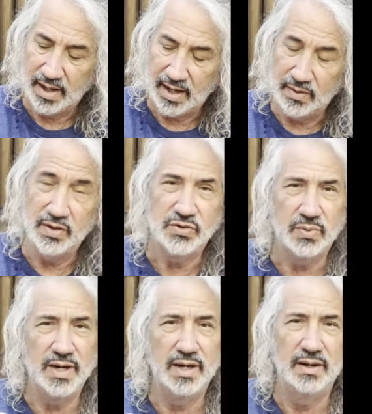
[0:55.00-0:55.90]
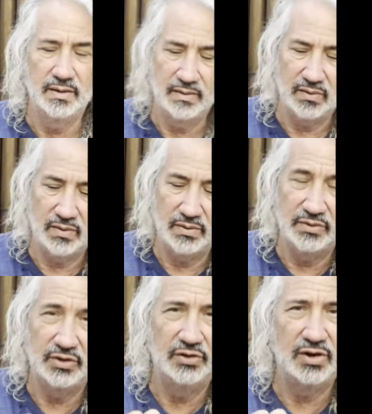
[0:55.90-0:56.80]
And this ring
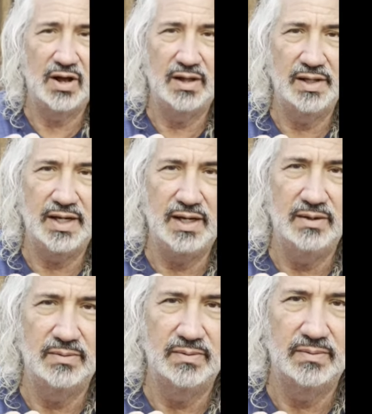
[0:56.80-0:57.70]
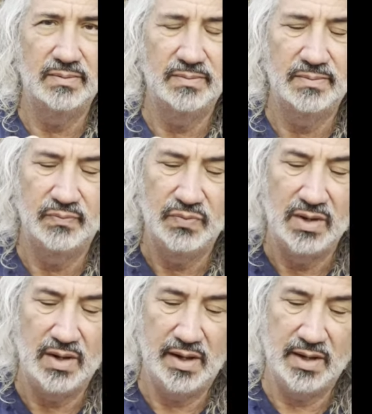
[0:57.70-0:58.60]
says Ali.
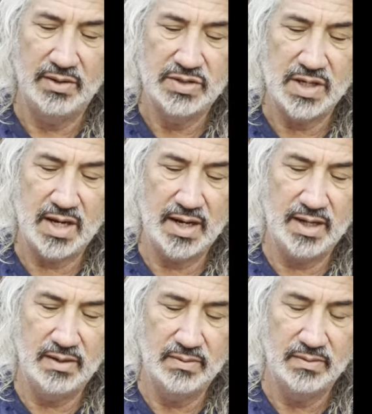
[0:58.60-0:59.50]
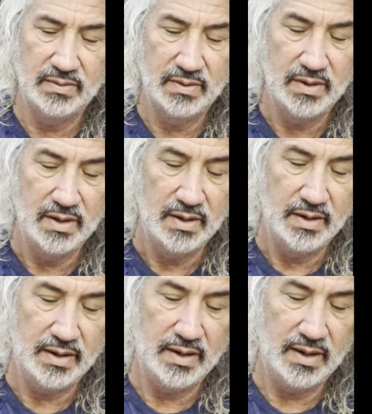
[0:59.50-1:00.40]
And on the side,
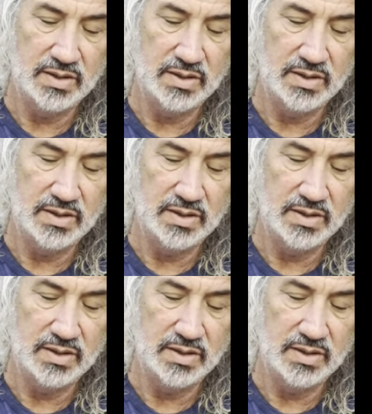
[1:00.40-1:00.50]
it